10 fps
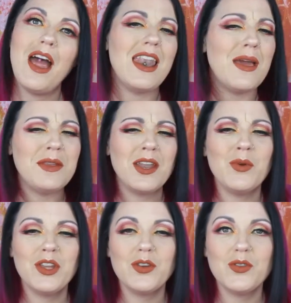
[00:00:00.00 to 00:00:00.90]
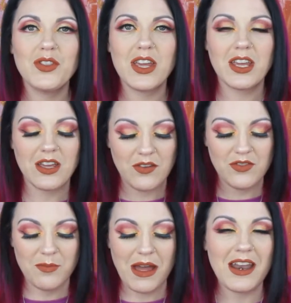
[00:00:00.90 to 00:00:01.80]
Let me know what you think of
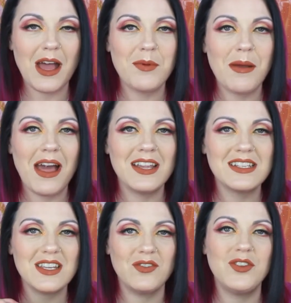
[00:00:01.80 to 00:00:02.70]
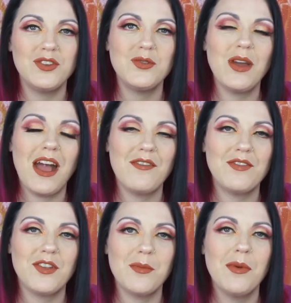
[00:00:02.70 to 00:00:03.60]
the Bad Habit palettes if you do have
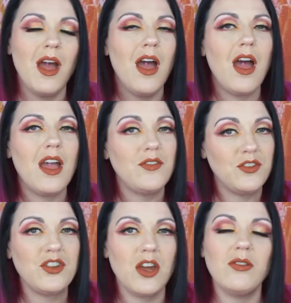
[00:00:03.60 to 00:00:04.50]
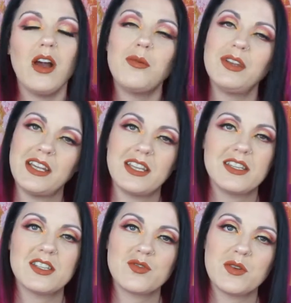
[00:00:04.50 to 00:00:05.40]
them. Uh, if you don't, I will link in
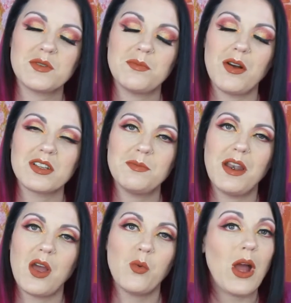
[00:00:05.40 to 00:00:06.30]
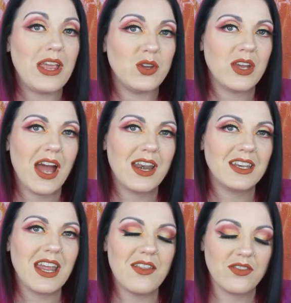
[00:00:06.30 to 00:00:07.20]
the description box below where you
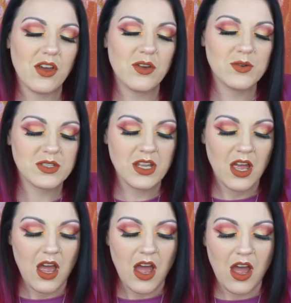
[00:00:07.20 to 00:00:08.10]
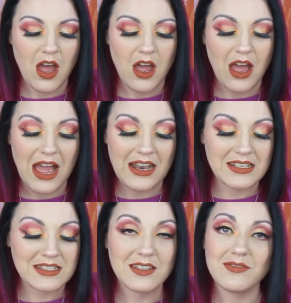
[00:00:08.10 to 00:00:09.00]
can get those. Uh,
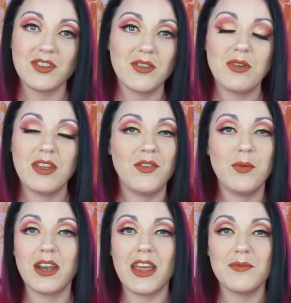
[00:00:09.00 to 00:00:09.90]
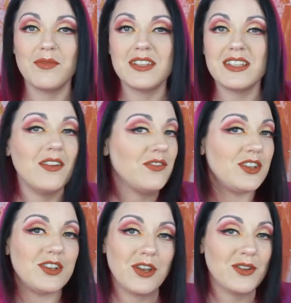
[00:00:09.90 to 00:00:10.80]
and so if you want to get them for yourself,
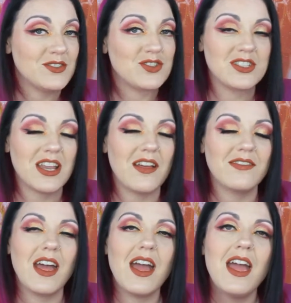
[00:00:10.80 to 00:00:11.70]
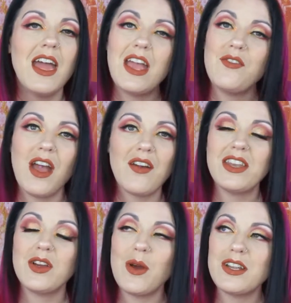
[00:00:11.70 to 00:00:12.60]
you know, it's just down there. If you have
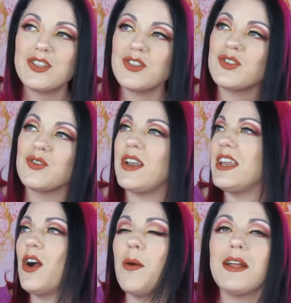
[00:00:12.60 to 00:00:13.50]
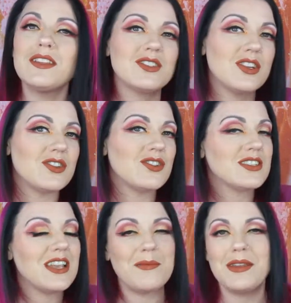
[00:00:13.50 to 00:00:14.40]
any questions or any comments,
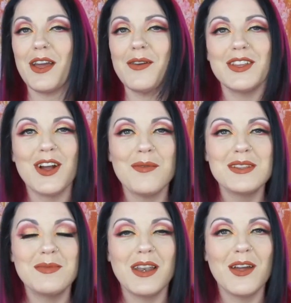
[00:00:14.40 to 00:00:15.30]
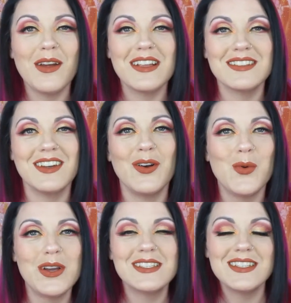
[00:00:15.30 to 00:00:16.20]
just let me know in the comments below, as I
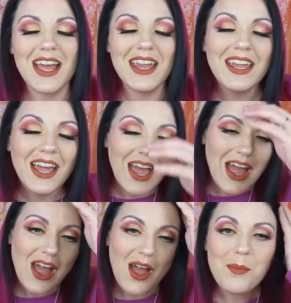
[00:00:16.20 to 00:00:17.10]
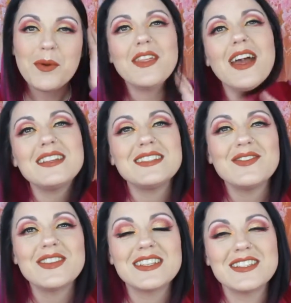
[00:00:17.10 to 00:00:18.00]
always say. Uh, but that is
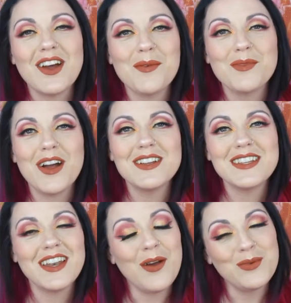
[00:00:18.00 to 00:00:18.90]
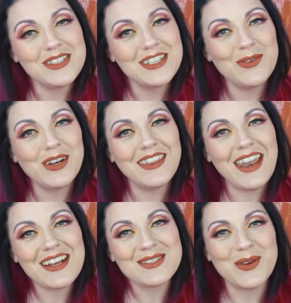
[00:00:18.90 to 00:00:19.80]
it for this time, guys, and I will see you all in the
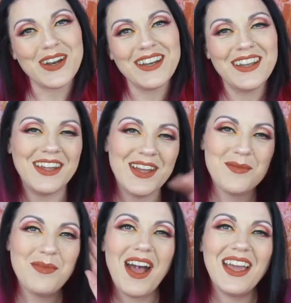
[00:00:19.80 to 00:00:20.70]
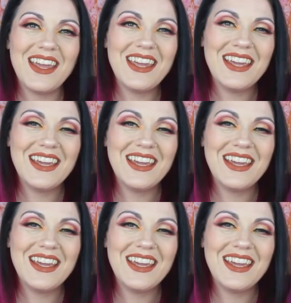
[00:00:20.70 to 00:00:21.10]
next one. Bye!